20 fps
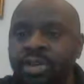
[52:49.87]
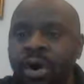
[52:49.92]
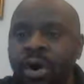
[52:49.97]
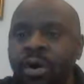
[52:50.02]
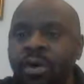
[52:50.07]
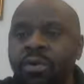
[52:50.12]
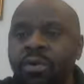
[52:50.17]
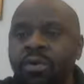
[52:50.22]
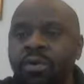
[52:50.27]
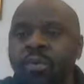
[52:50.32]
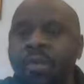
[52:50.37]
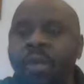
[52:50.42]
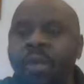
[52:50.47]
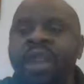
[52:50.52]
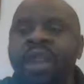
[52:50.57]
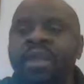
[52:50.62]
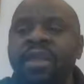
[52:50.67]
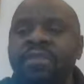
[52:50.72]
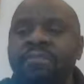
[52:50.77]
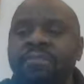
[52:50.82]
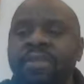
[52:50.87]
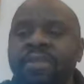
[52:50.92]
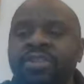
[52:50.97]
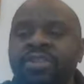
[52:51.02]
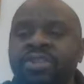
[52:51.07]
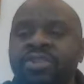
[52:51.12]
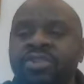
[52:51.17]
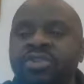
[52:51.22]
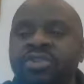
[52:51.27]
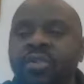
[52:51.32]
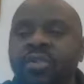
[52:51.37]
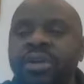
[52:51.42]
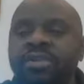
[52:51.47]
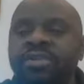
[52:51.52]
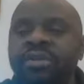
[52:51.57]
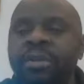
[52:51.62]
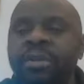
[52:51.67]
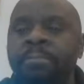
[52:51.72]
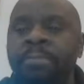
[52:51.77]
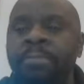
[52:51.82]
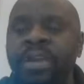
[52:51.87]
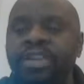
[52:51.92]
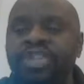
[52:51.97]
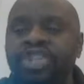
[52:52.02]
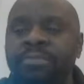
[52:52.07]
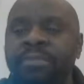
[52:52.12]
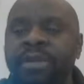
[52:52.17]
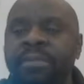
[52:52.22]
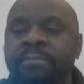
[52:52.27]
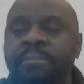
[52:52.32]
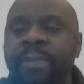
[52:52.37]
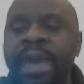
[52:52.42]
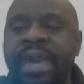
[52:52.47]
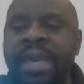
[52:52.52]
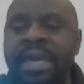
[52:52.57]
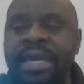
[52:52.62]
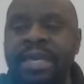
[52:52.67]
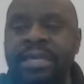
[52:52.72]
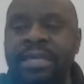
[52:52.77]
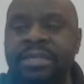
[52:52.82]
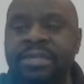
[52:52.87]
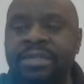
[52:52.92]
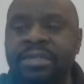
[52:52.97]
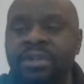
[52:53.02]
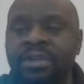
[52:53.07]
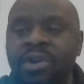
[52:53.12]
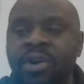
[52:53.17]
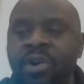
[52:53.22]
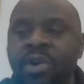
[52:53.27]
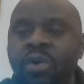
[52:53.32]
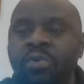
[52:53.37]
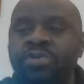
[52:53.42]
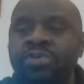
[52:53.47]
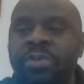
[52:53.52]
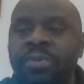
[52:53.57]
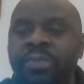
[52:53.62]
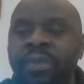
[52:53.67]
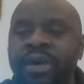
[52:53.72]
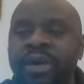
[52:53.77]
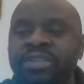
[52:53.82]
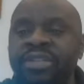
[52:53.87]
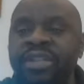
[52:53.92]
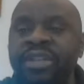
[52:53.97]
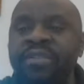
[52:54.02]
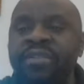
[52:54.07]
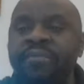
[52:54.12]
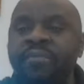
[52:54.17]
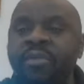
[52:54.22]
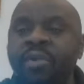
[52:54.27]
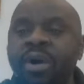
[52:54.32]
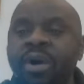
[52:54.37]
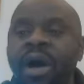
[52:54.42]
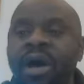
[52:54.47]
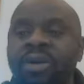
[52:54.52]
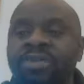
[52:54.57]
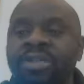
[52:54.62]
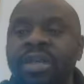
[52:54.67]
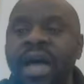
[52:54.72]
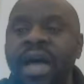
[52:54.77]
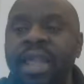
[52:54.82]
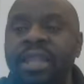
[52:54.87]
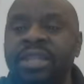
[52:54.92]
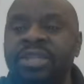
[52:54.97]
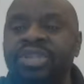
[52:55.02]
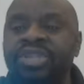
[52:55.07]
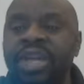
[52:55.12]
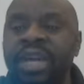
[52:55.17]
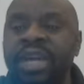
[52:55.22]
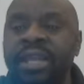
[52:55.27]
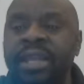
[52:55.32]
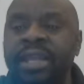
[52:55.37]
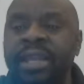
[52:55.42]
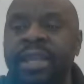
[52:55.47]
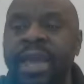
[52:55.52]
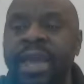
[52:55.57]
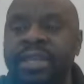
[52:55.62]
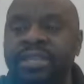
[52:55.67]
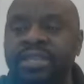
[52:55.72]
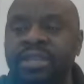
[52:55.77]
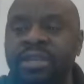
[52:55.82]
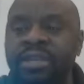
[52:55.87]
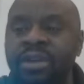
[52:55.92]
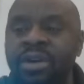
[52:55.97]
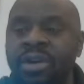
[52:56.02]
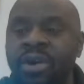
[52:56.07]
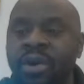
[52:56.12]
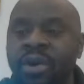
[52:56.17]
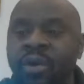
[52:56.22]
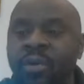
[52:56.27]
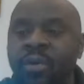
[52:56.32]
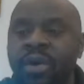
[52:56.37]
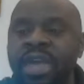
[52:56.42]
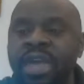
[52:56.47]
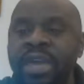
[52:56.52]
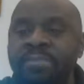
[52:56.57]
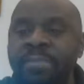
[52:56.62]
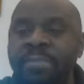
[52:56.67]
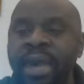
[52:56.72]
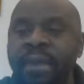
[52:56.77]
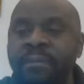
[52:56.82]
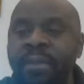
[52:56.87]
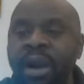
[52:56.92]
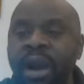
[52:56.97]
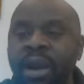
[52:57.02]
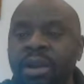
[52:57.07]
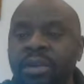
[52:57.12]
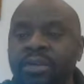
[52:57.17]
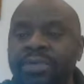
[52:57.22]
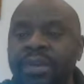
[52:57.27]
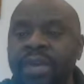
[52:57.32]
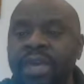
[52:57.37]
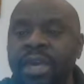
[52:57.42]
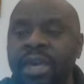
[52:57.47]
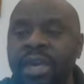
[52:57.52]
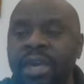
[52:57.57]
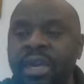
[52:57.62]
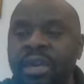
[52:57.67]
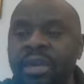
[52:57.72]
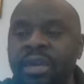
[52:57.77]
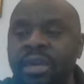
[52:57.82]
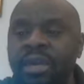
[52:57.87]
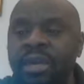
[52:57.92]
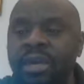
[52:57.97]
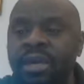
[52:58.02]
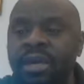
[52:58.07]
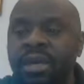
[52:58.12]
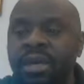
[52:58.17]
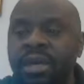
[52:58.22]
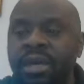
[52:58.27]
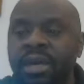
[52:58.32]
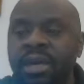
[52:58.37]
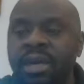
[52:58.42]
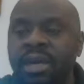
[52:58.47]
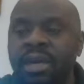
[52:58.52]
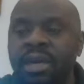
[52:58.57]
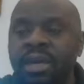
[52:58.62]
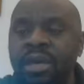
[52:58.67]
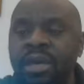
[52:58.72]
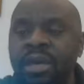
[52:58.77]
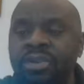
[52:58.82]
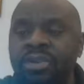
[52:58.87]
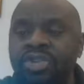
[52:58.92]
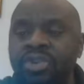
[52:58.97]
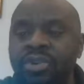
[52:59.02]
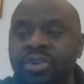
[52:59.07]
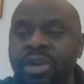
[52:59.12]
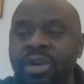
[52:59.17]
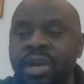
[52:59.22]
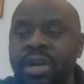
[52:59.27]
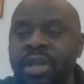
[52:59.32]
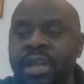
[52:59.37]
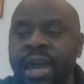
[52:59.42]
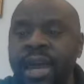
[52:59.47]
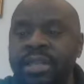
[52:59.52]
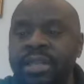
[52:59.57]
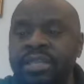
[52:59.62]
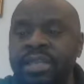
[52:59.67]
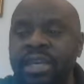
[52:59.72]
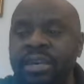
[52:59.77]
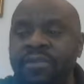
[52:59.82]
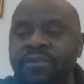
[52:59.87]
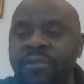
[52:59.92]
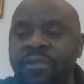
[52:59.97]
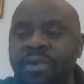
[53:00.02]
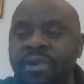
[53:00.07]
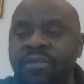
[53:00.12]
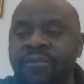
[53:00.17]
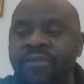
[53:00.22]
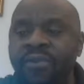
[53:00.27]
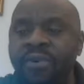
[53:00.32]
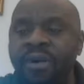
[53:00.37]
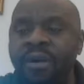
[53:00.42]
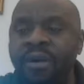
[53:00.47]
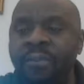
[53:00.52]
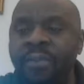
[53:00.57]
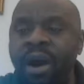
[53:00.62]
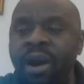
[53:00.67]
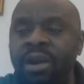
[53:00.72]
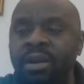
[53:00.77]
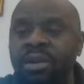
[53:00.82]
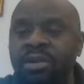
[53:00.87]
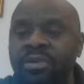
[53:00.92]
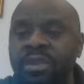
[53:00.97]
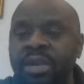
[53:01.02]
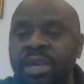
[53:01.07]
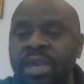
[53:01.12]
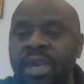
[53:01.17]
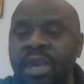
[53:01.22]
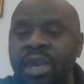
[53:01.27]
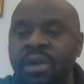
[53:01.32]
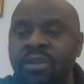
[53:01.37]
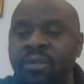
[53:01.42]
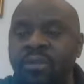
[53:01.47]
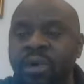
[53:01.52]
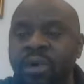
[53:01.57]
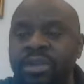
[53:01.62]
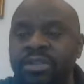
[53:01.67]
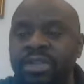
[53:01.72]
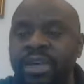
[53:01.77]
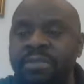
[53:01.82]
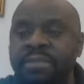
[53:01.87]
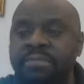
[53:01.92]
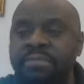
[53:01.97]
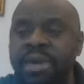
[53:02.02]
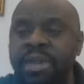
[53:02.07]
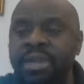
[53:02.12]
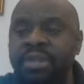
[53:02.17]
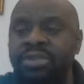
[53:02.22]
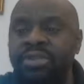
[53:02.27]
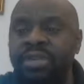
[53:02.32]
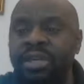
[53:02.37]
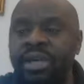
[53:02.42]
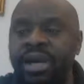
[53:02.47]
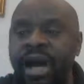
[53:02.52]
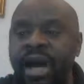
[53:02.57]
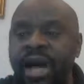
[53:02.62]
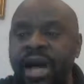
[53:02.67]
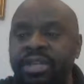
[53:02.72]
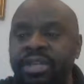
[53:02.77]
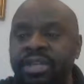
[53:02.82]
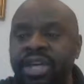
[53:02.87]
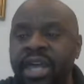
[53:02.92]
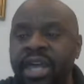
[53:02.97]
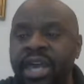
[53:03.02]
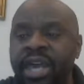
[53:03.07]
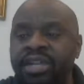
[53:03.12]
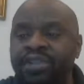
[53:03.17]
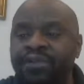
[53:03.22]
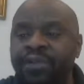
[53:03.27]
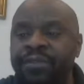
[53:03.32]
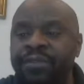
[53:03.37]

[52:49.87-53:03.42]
So one of the mentors was Benjamin Mays, who was the president of Morehouse College in Atlanta. When he met Martin Luther King Jr. in 1944, Martin Luther King was admitted to the college at age